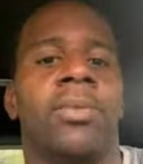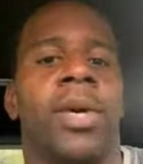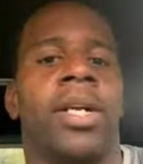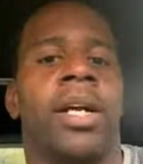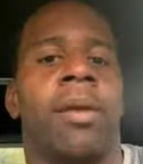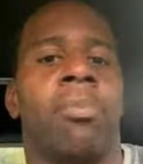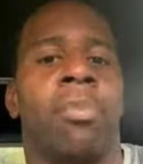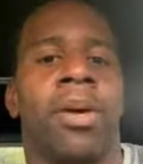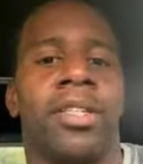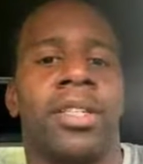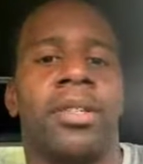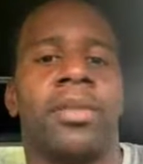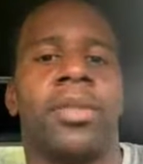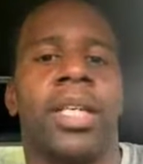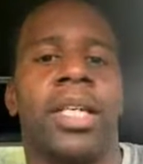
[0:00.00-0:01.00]
right, our
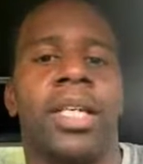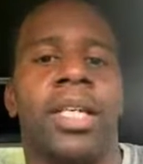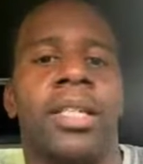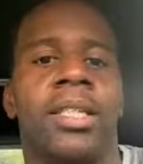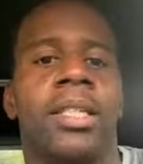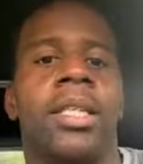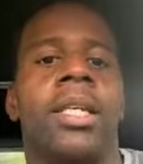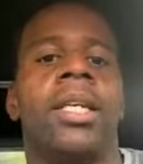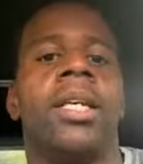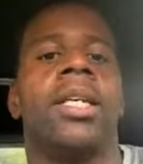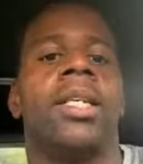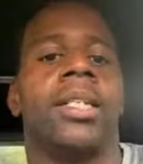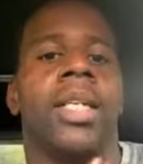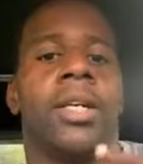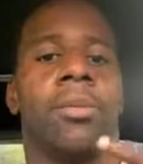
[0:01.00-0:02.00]
personal kids
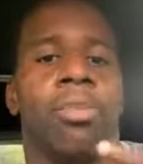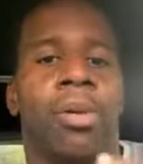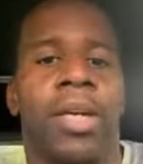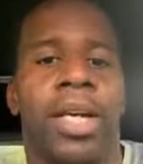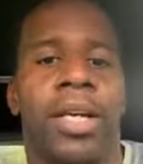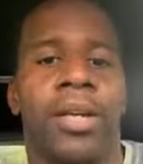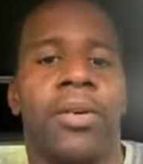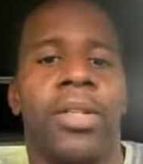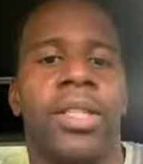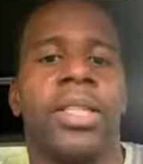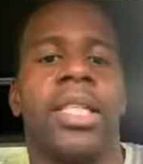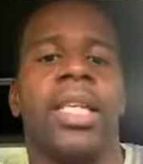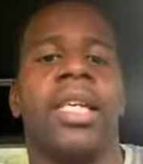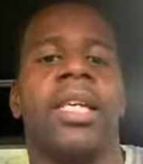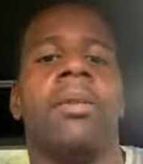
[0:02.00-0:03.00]
that are playing on the
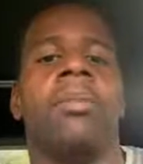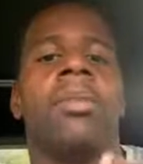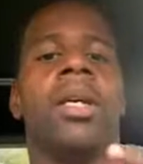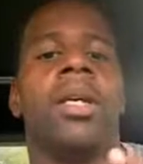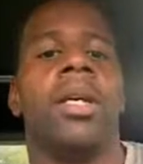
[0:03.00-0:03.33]
team,